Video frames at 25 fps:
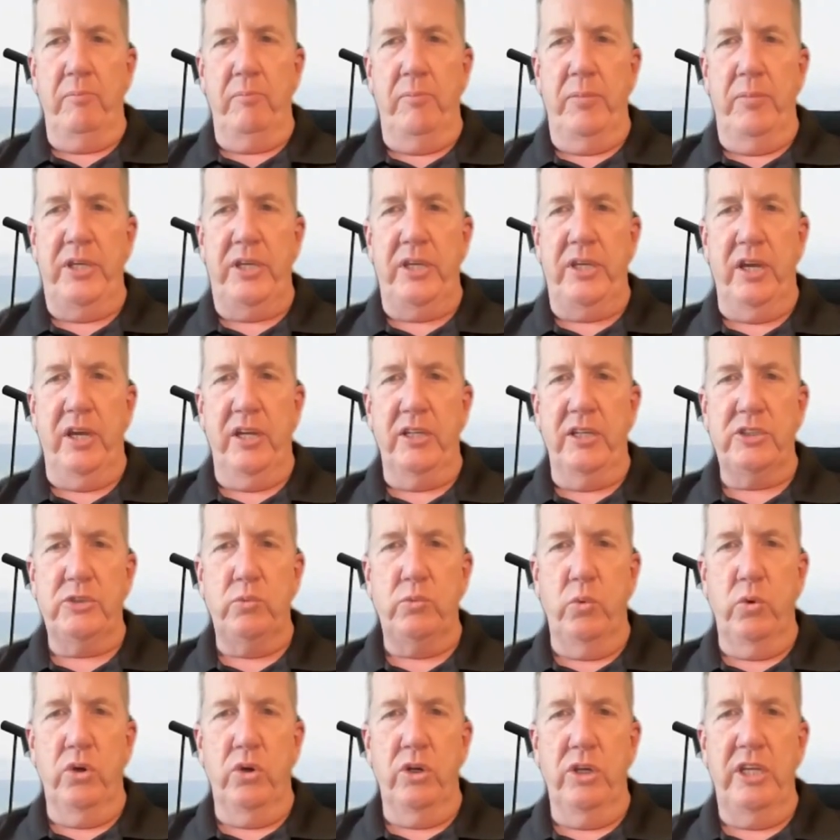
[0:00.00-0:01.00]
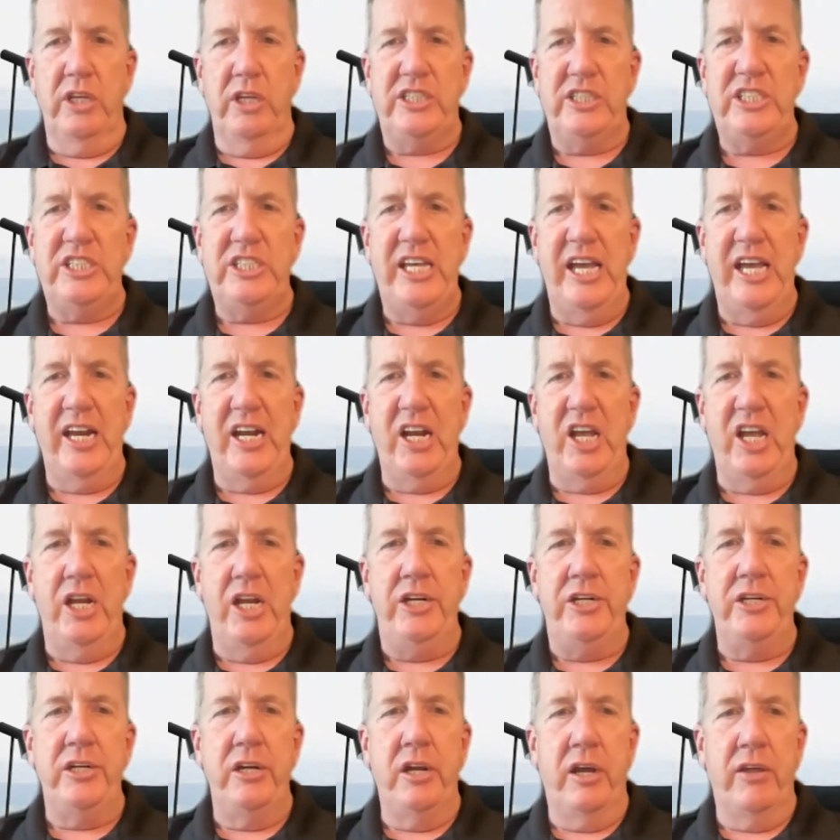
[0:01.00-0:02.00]
because it's yet
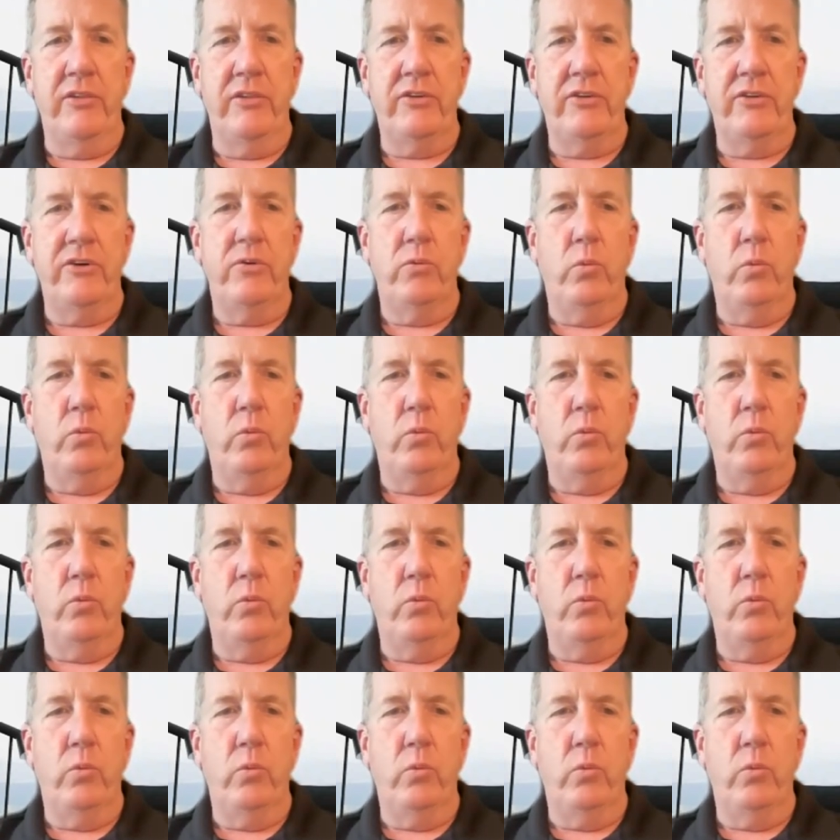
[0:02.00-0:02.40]
another